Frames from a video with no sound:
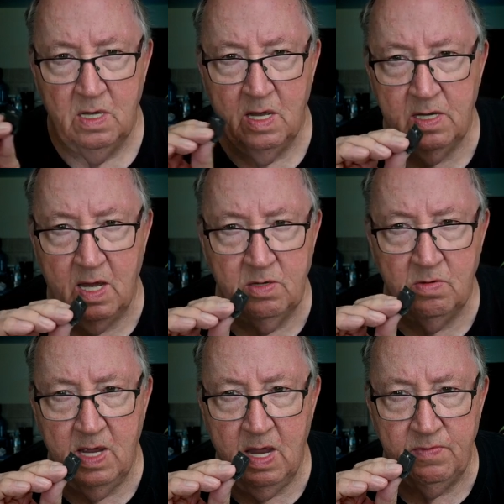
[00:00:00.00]
I
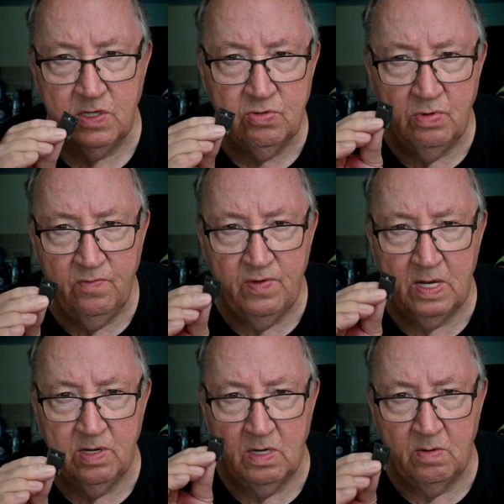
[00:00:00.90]
don't have this
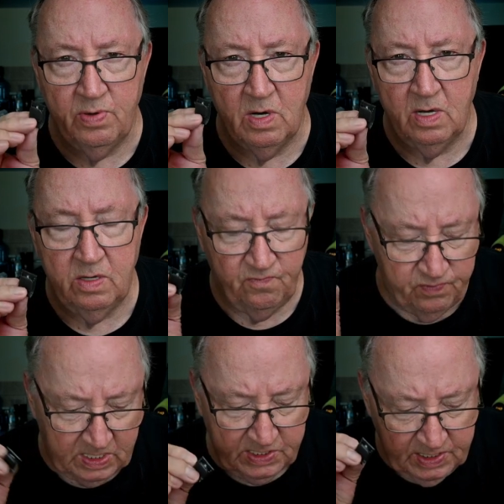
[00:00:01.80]
$25 part to
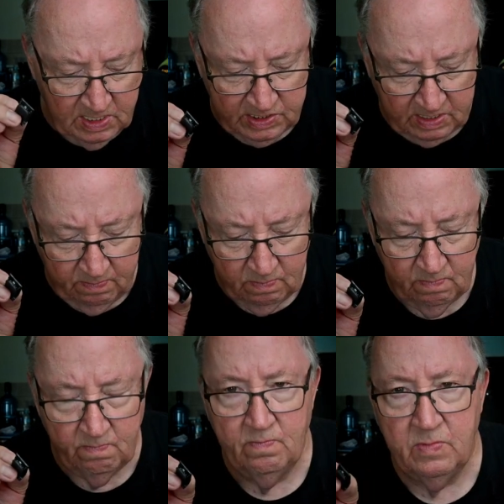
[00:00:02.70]
fix this
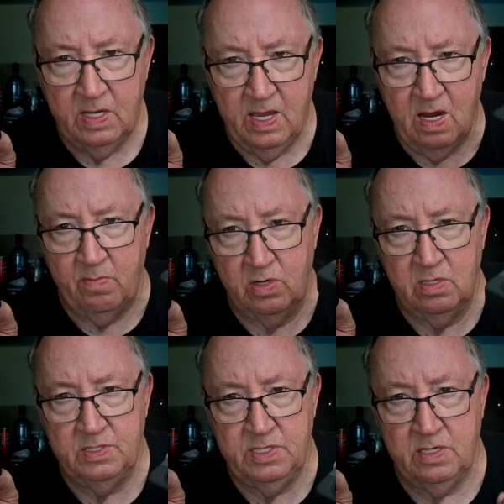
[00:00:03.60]

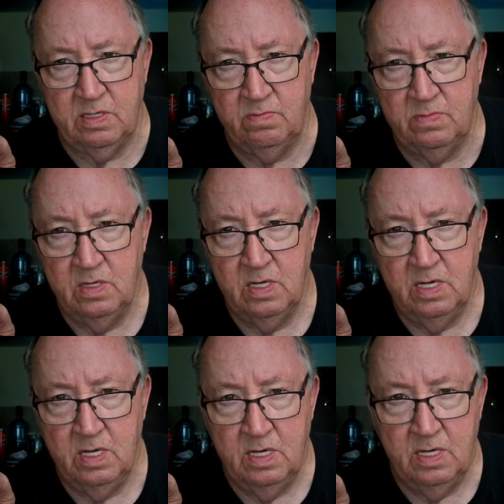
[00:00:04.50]
camera system.
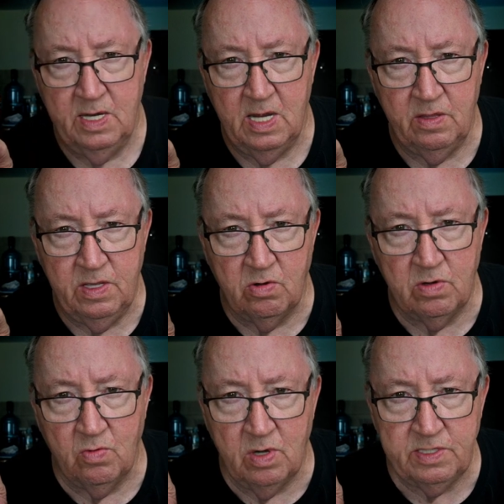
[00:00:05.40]
Now the
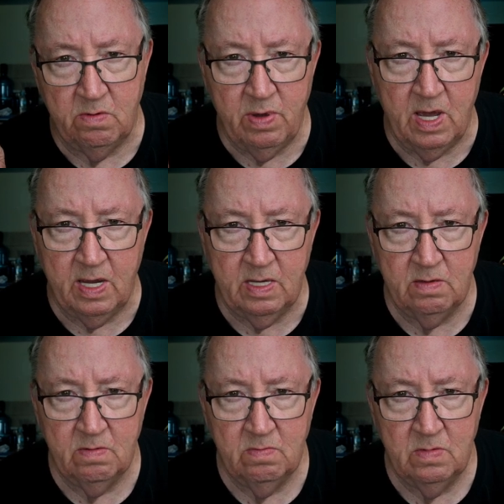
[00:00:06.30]
owner wants it back.
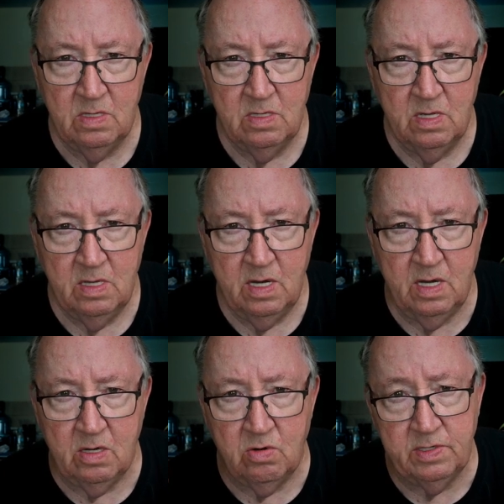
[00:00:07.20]

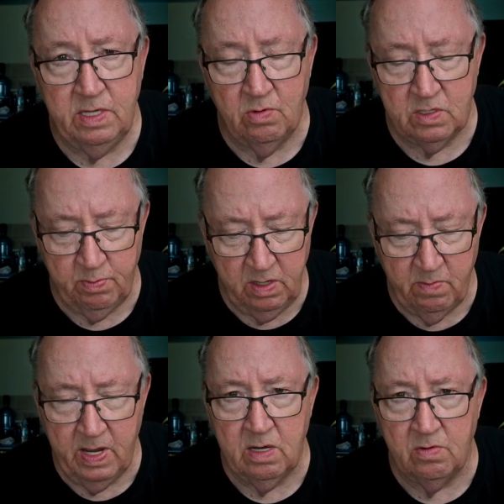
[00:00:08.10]
And of course he wants me to
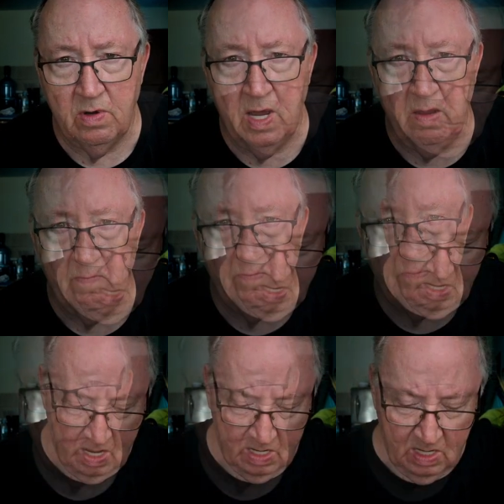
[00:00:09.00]
make it right.
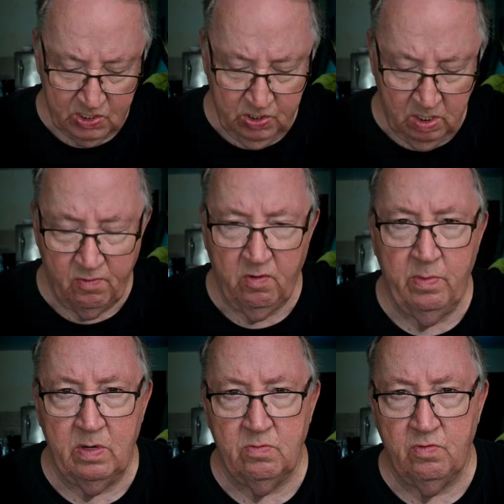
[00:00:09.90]
I should have
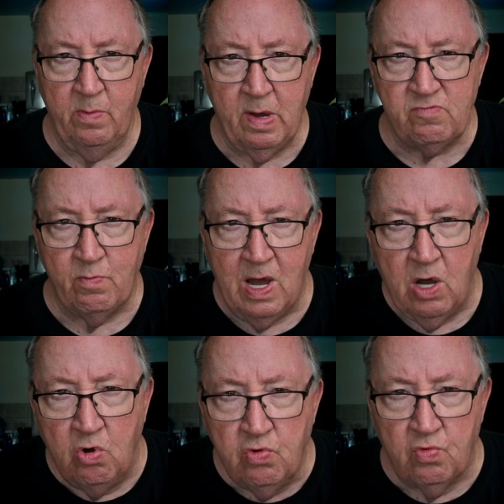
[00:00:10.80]
remembered my
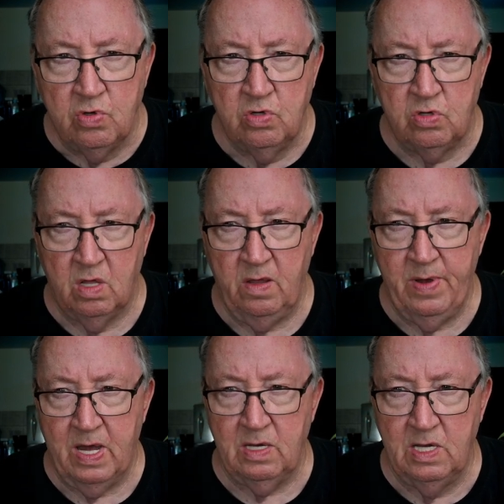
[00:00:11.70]
own rule
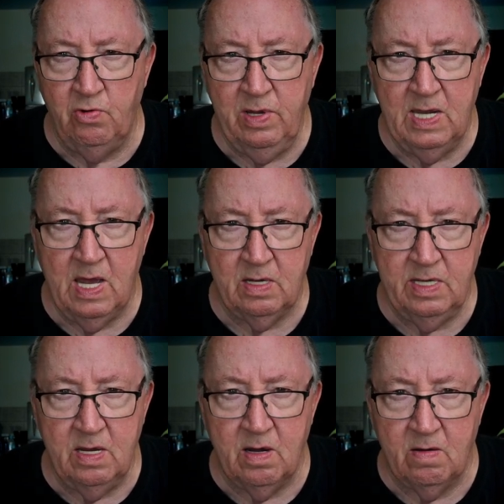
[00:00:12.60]
about loaning out
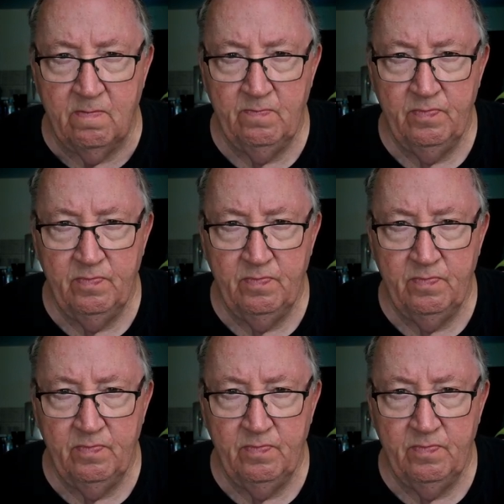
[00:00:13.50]
gear.